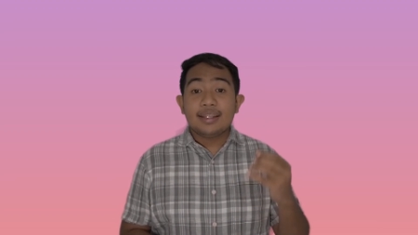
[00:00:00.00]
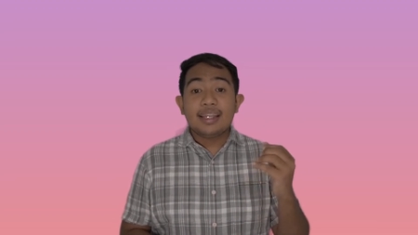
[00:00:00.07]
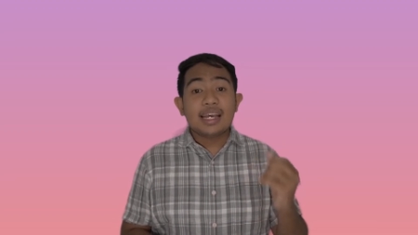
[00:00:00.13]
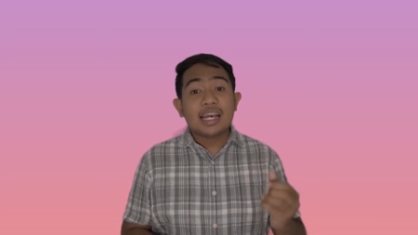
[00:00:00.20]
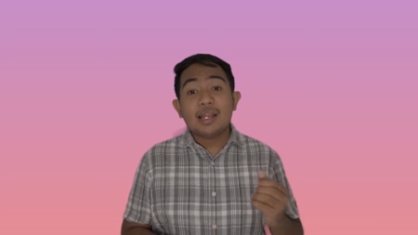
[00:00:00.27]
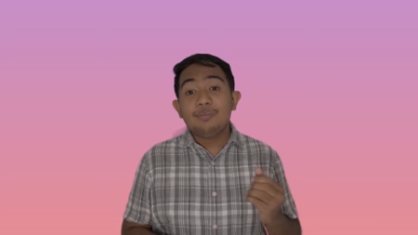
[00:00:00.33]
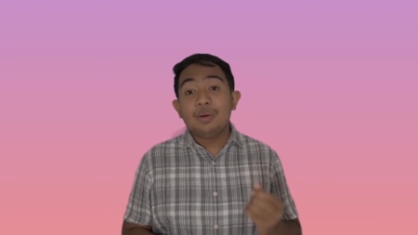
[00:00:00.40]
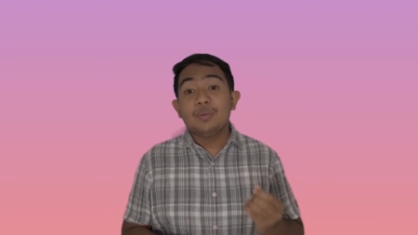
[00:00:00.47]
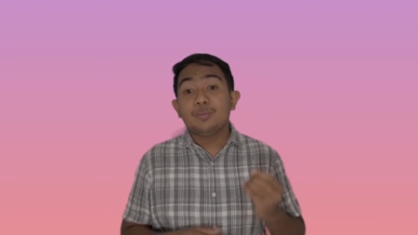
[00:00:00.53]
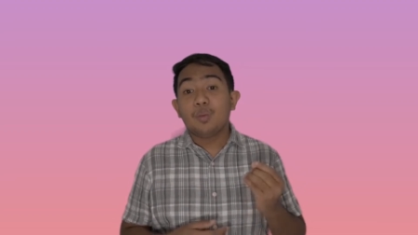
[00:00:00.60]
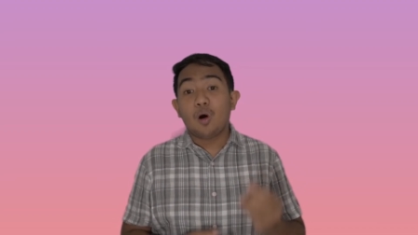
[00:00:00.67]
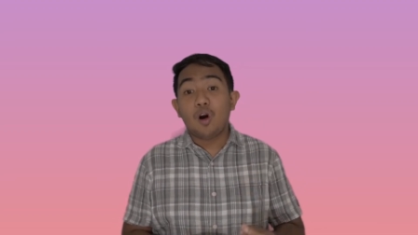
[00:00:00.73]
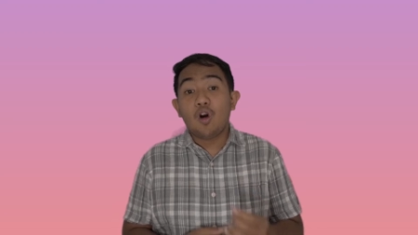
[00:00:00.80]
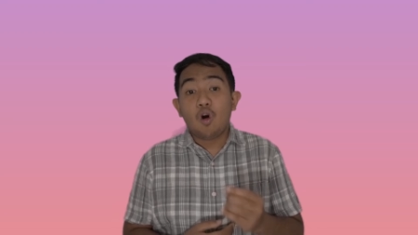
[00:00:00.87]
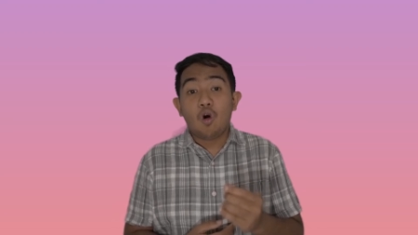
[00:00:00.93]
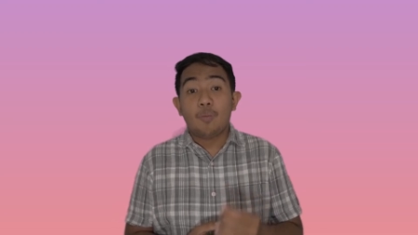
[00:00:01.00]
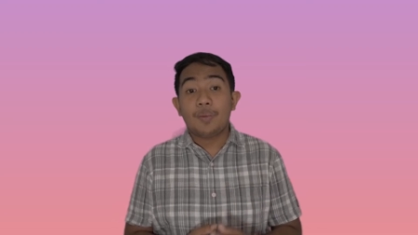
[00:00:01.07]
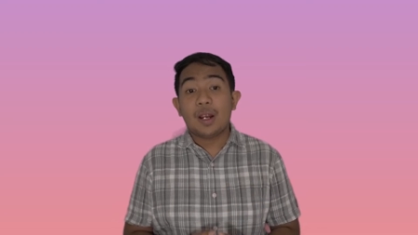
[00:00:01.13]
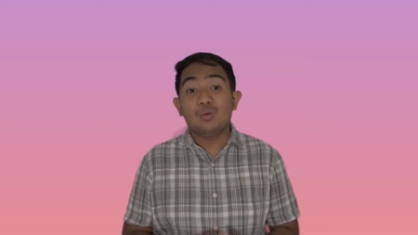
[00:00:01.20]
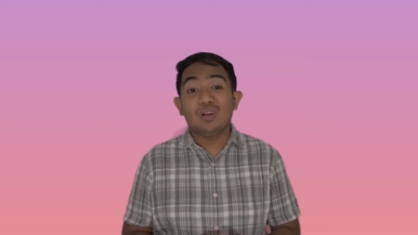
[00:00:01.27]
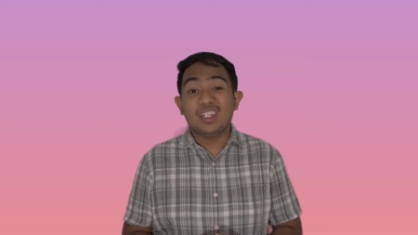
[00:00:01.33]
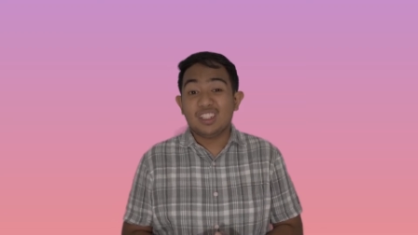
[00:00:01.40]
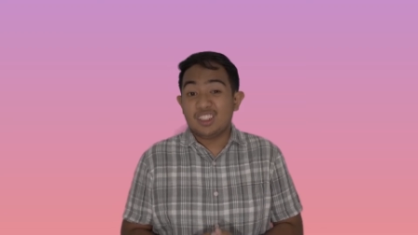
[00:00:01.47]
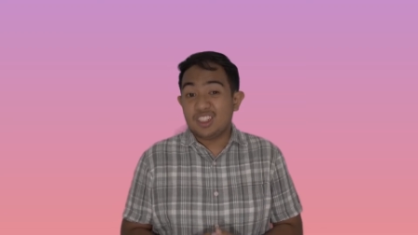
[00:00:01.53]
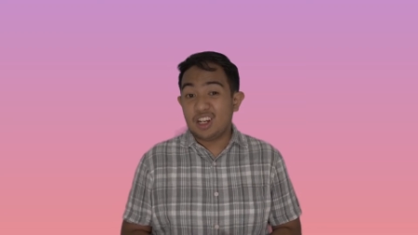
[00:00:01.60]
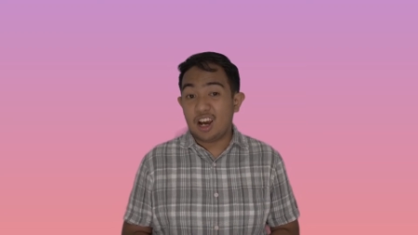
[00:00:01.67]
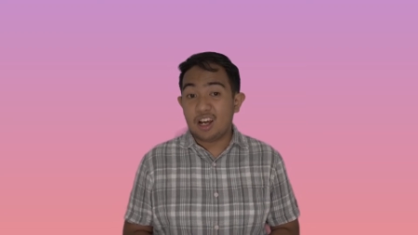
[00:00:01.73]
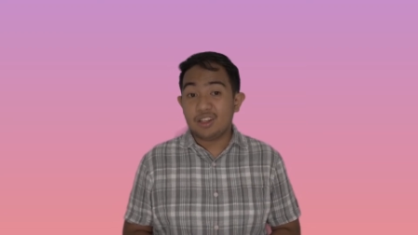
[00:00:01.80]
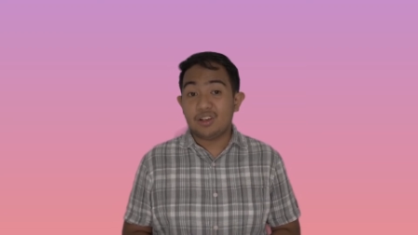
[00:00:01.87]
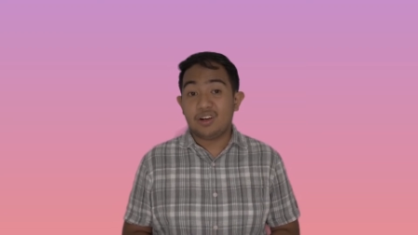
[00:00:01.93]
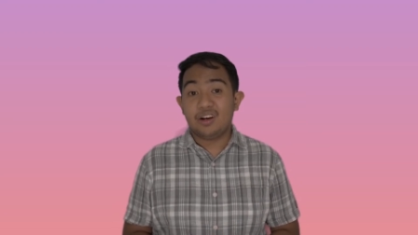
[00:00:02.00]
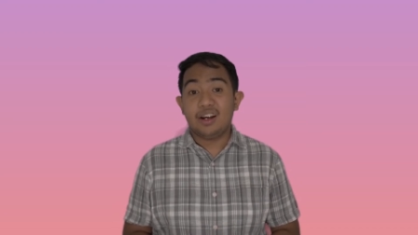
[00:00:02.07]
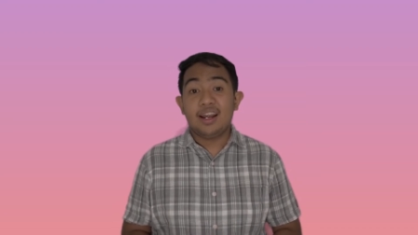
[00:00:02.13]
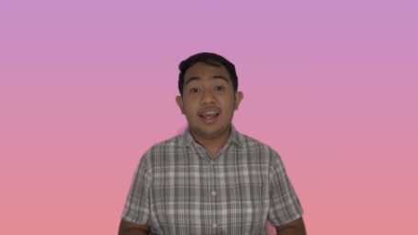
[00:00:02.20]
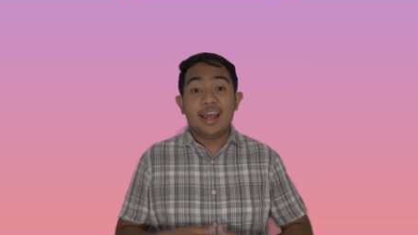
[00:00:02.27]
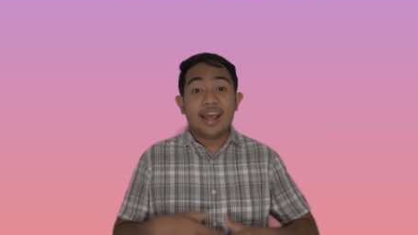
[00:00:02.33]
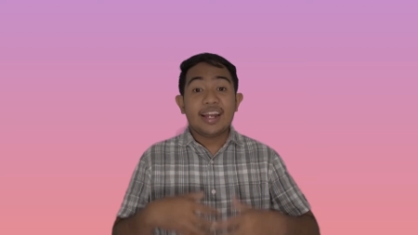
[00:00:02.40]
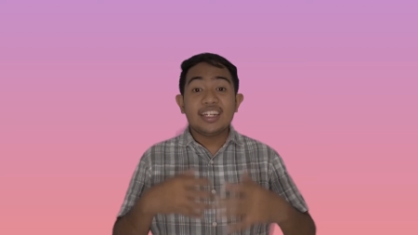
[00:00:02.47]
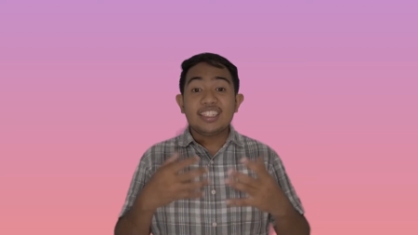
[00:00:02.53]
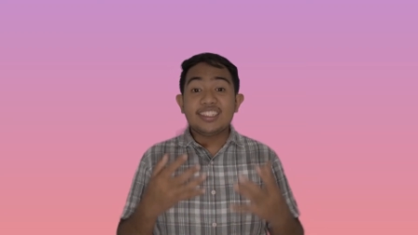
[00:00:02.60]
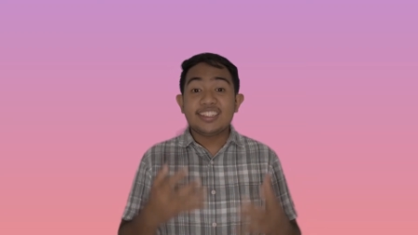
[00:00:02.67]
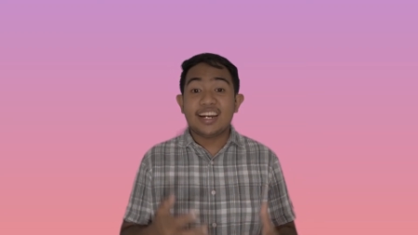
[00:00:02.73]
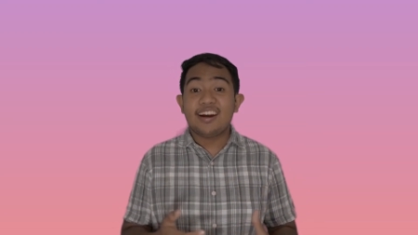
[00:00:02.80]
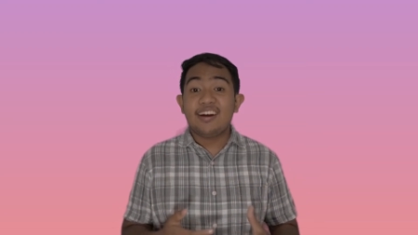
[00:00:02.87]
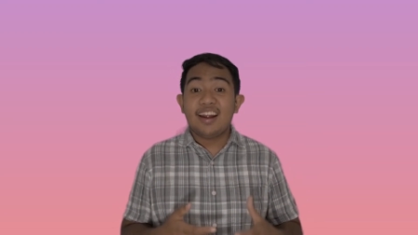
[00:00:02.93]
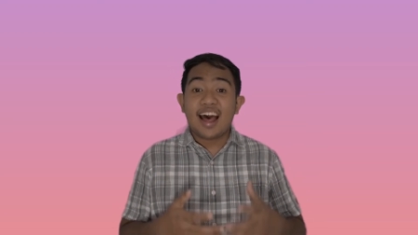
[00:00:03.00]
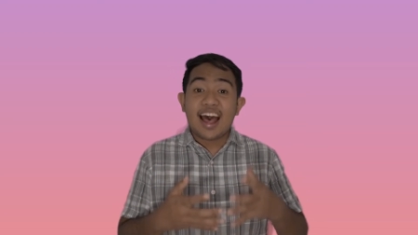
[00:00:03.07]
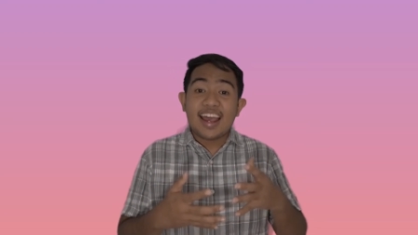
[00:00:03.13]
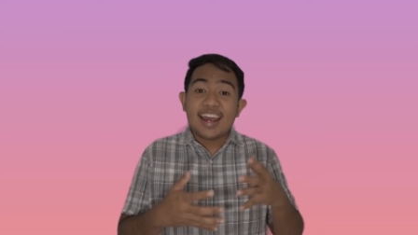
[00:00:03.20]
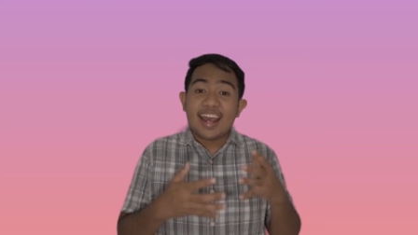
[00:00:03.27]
they can be more open with each other and share